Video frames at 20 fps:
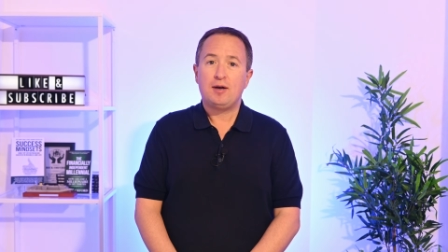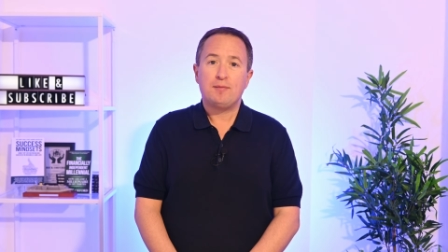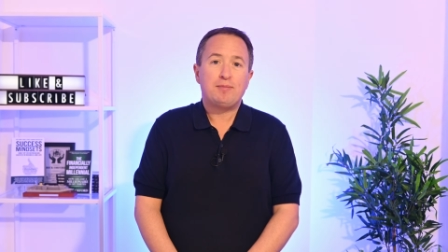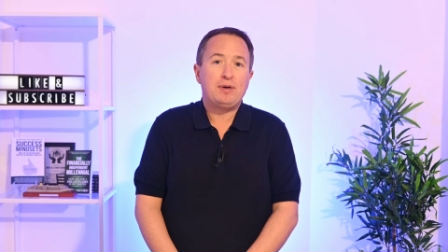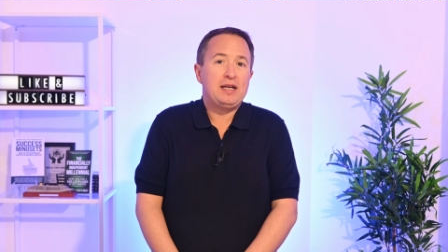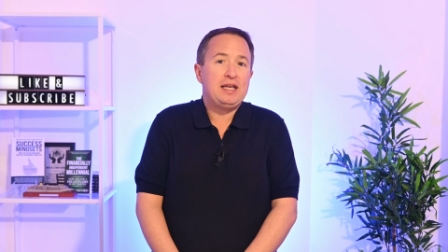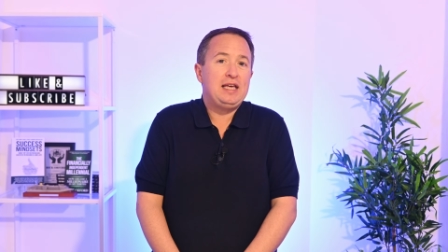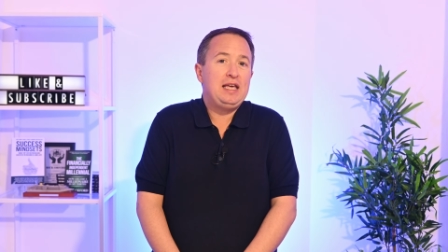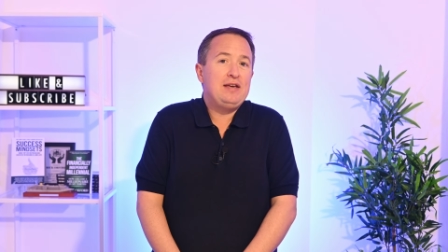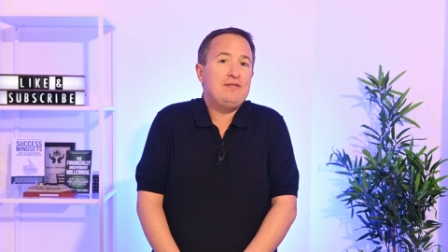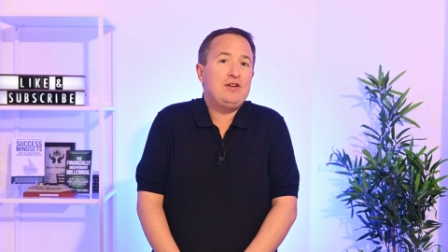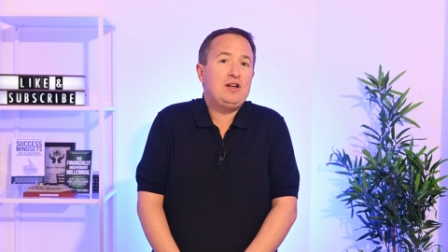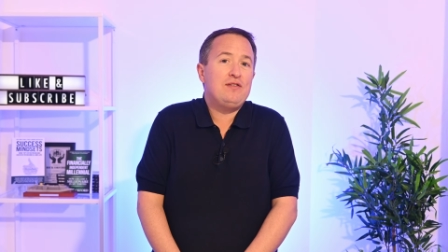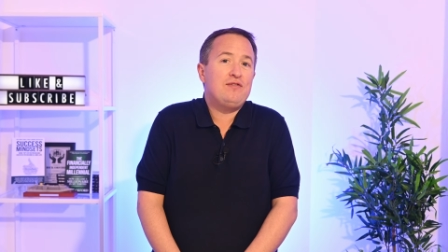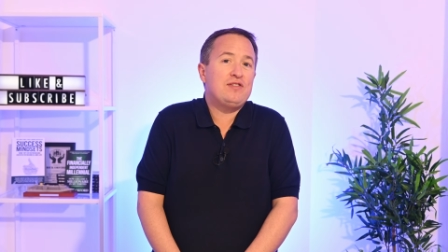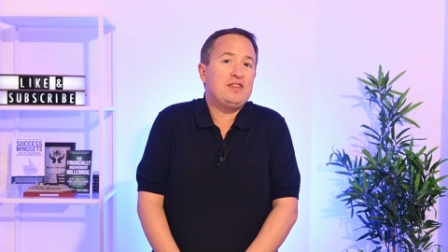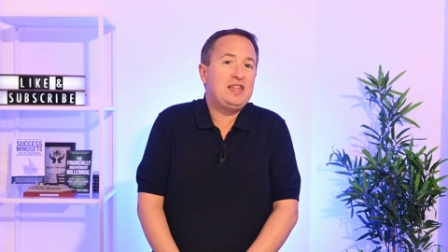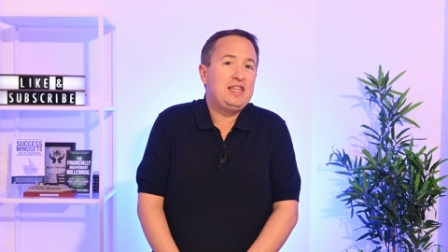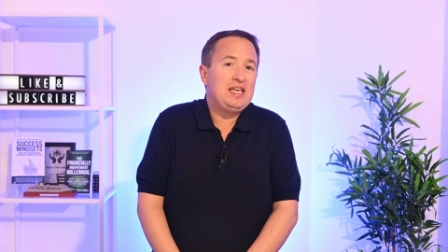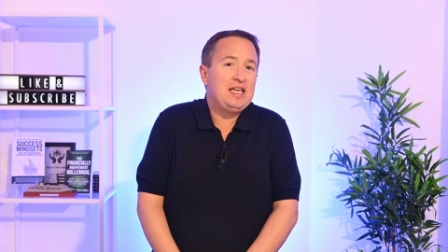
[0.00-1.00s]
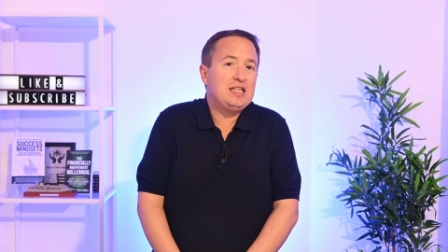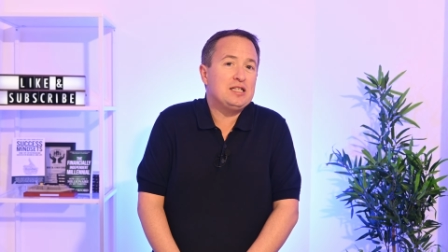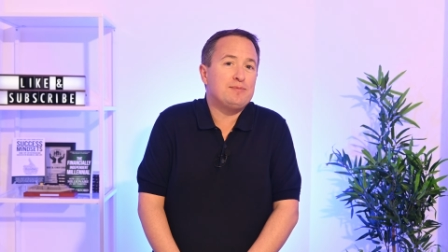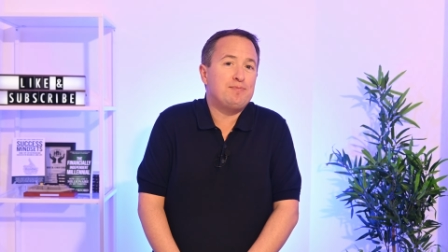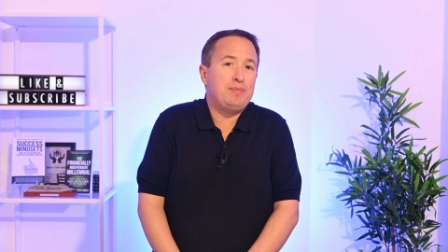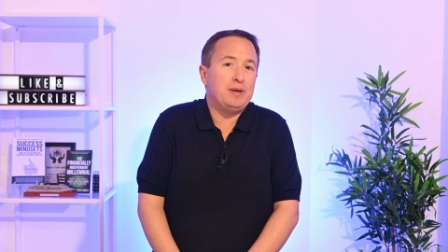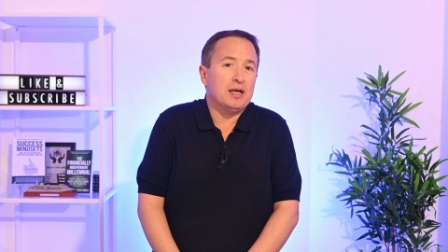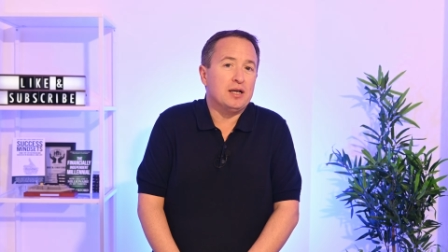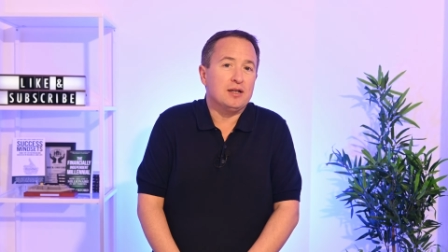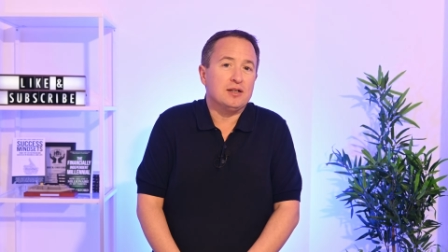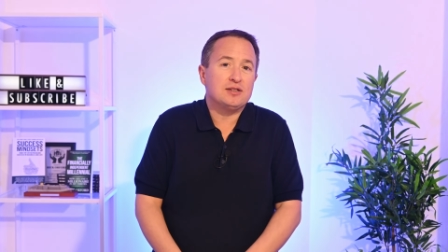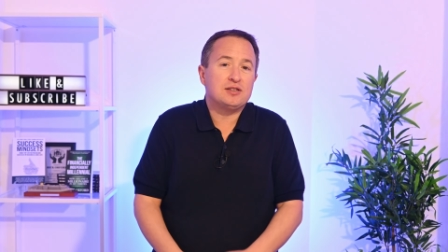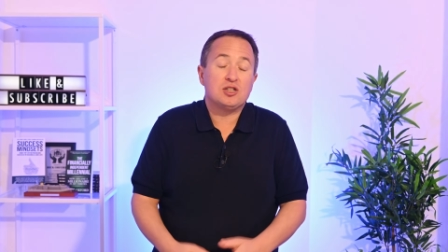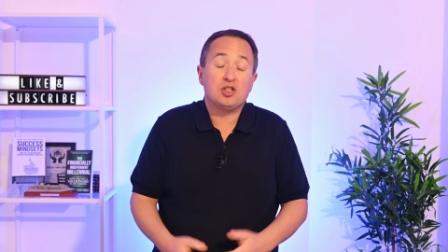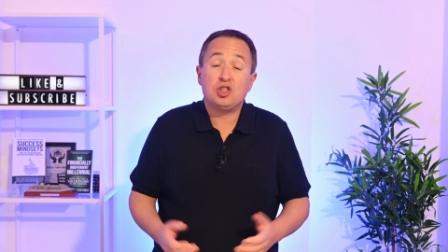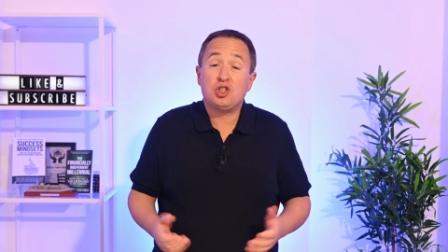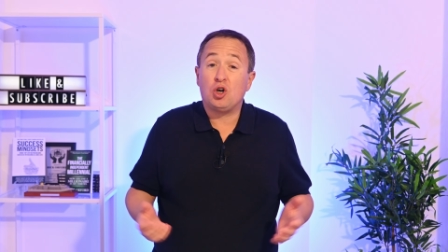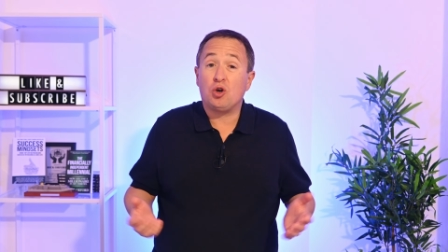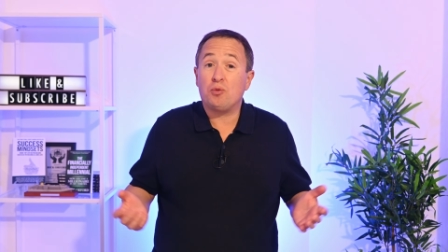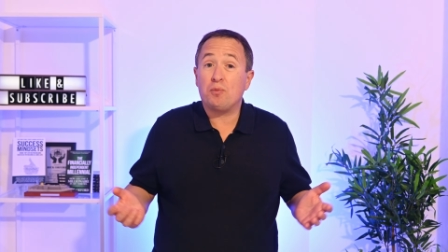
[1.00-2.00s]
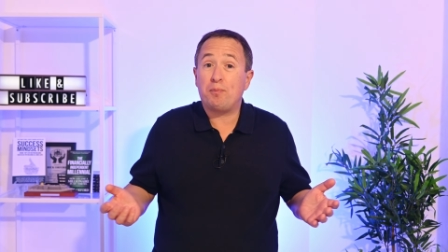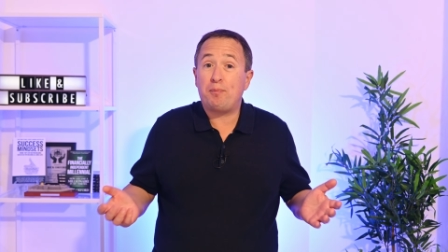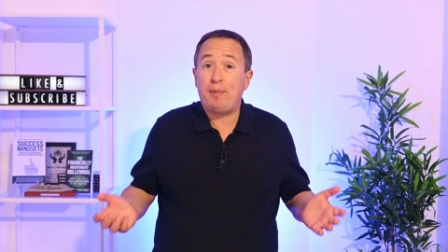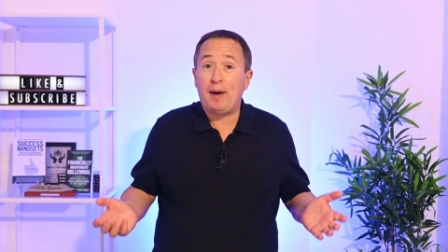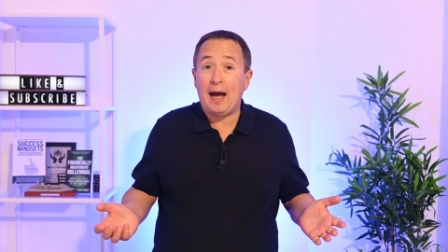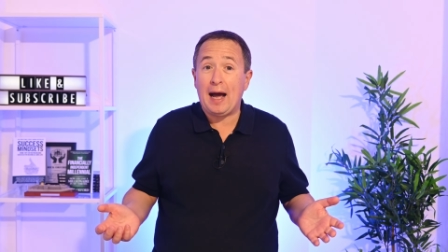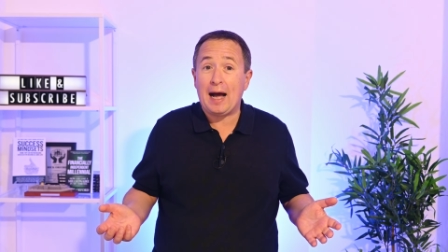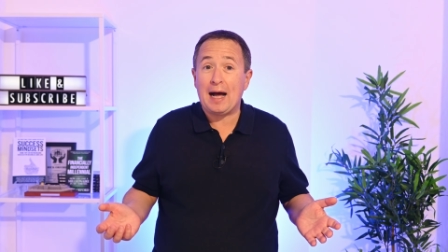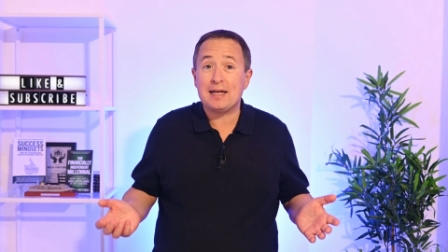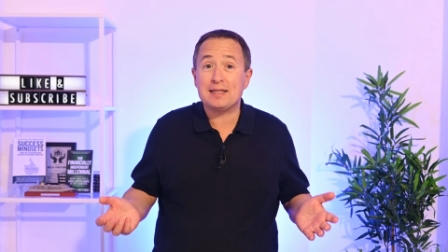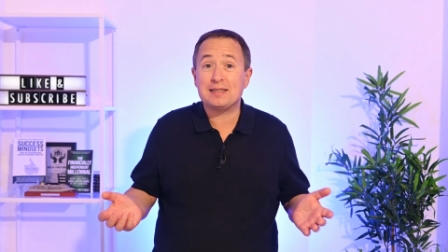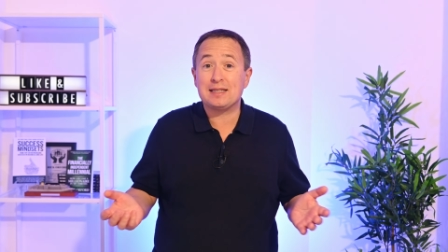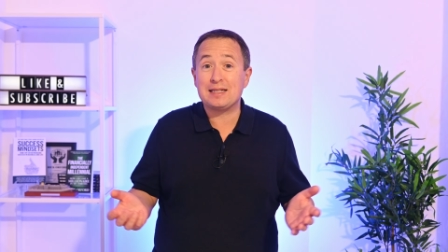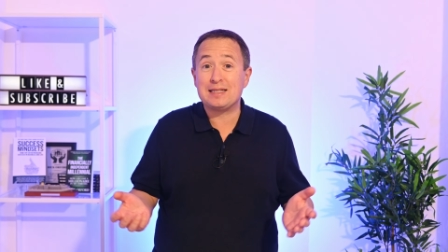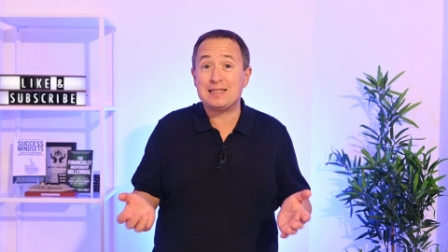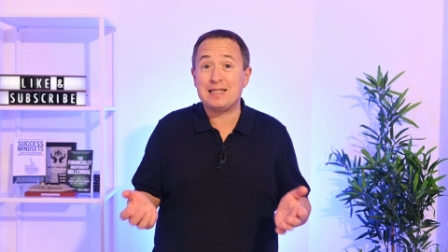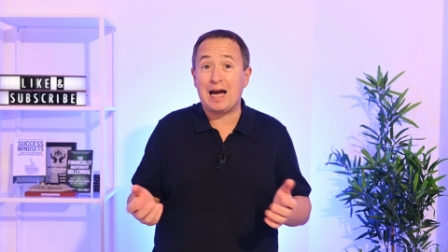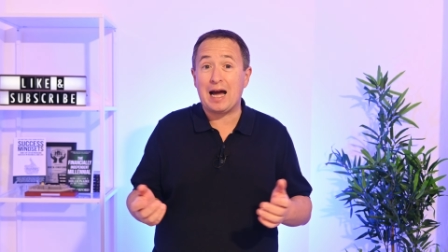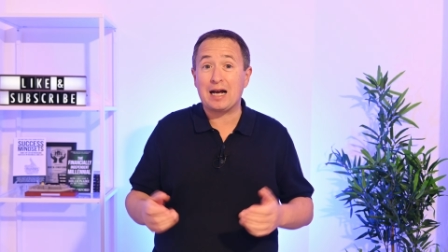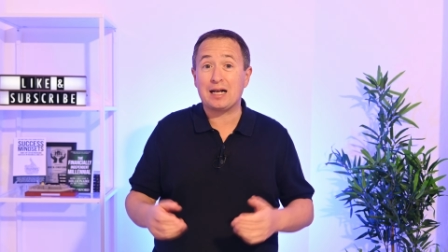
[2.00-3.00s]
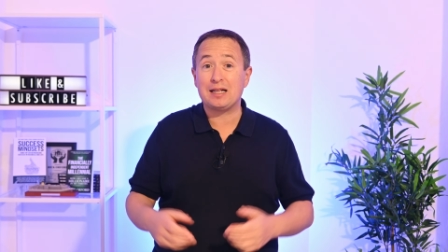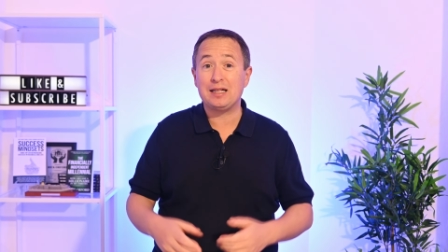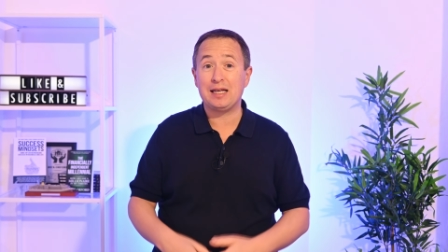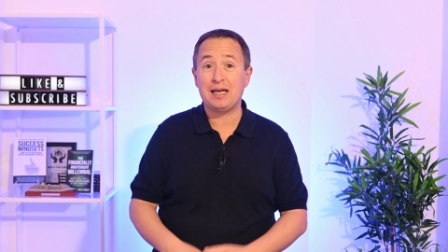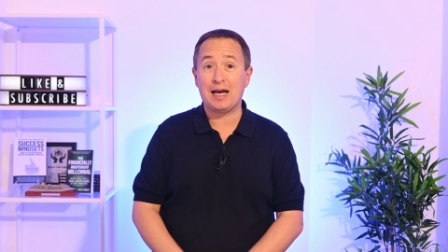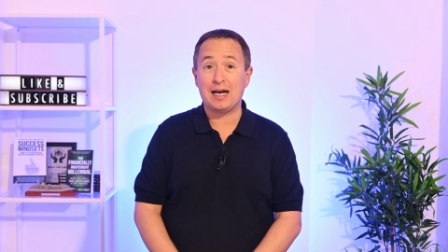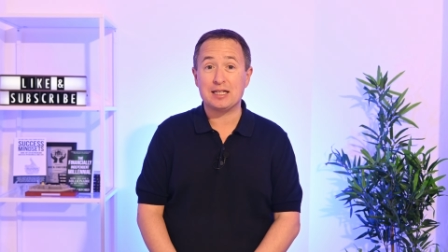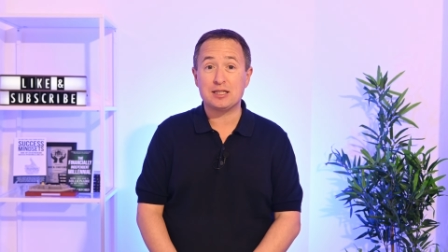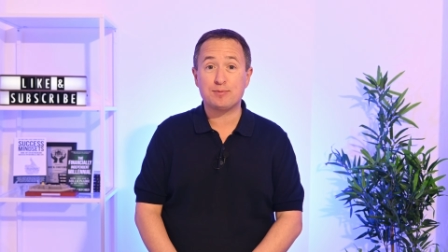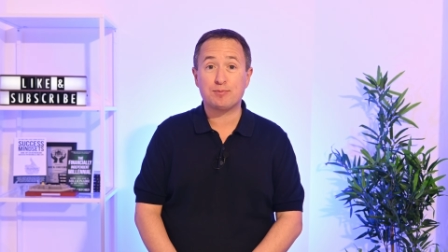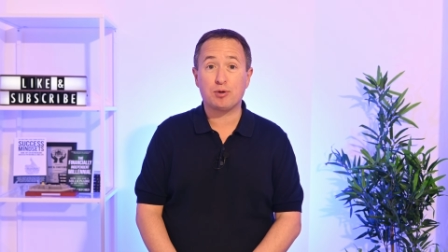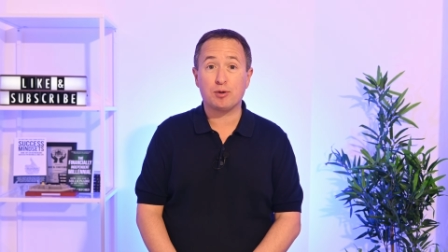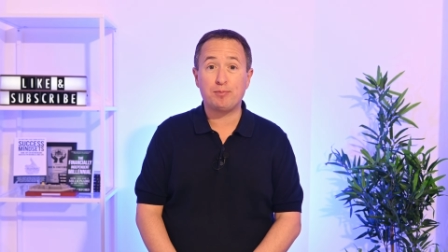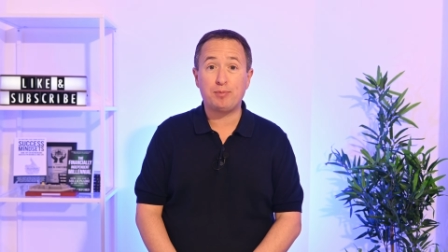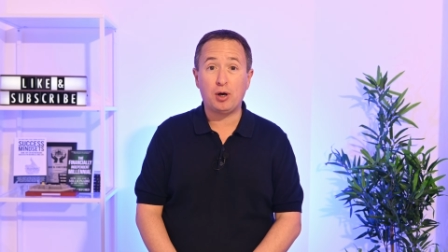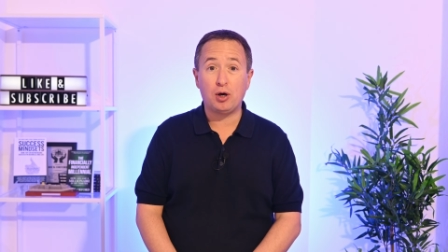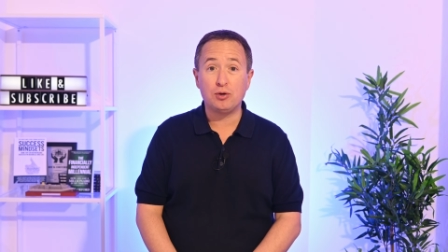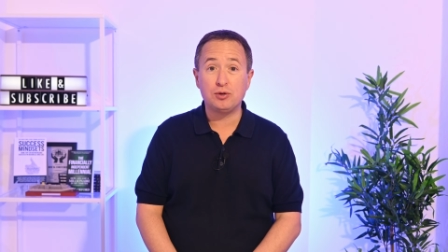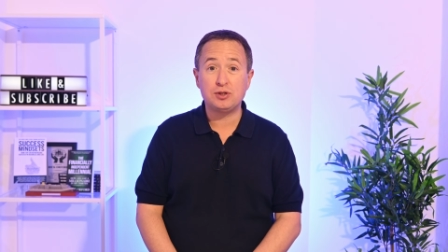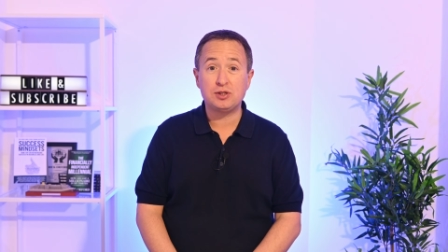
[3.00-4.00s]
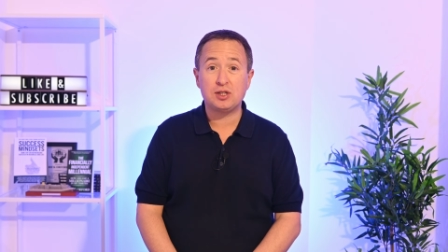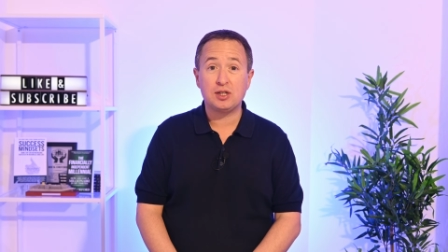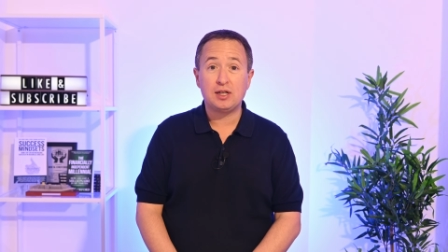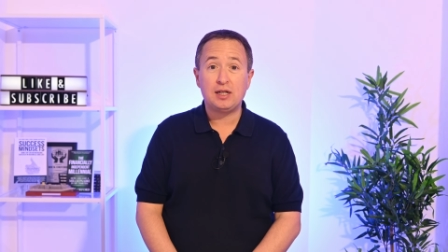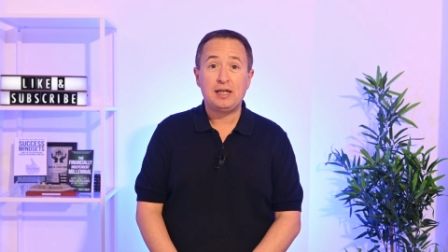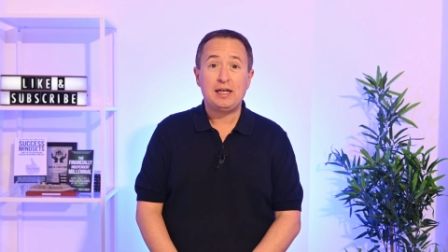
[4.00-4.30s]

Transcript: But even if these bills don't pass exactly as proposed,